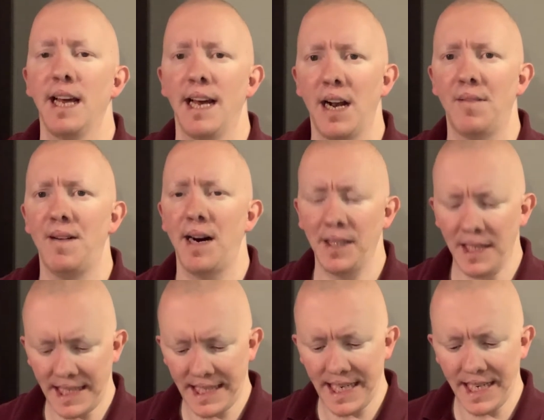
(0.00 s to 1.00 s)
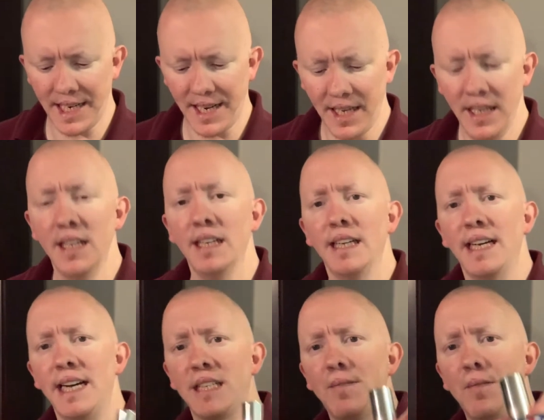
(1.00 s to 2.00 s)
and I finally did.
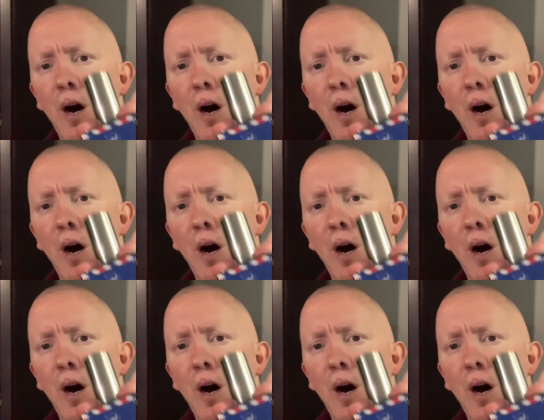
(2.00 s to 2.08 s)
It's from